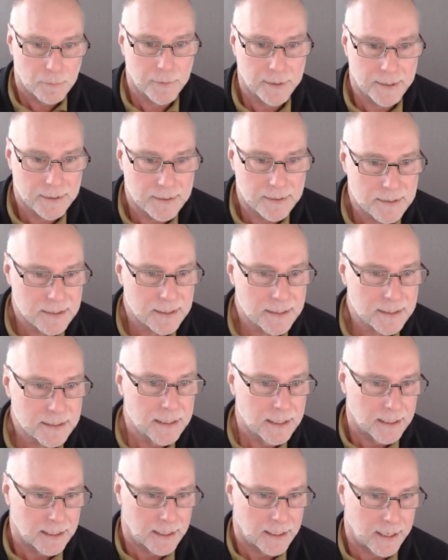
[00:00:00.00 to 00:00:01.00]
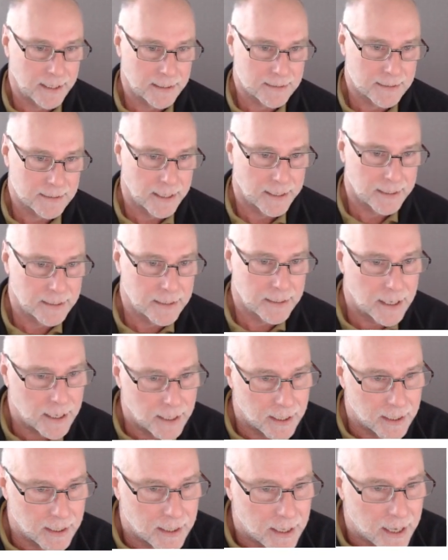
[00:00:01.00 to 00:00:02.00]
We can see at a
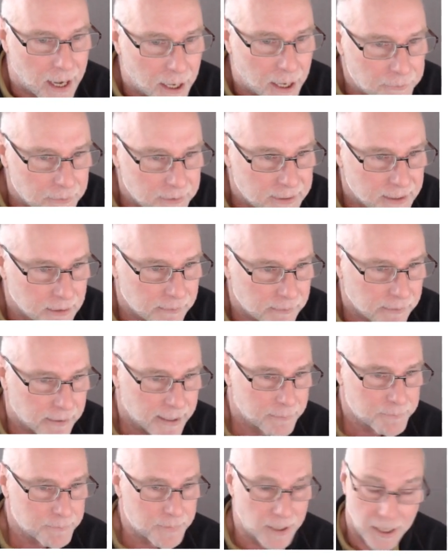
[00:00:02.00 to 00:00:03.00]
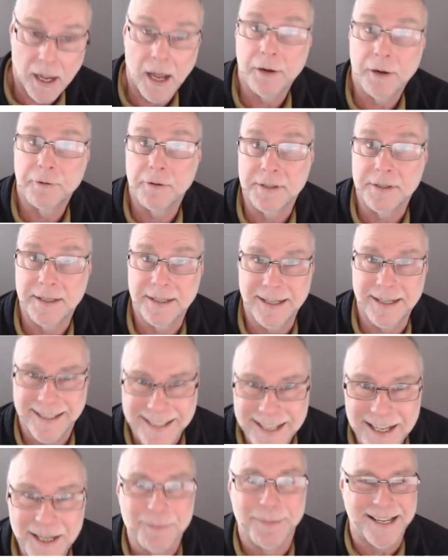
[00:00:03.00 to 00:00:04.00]
uh, 100 kilograms, 100
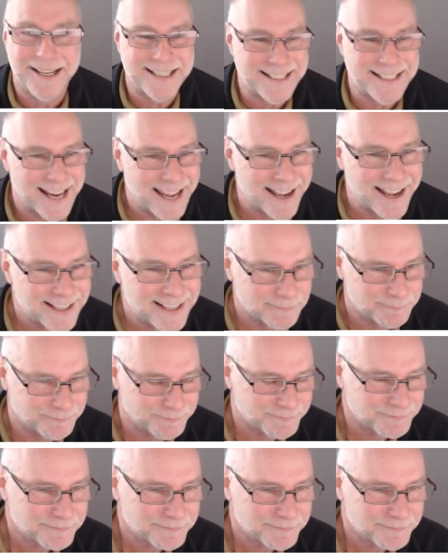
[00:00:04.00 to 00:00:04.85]
kilometers an hour,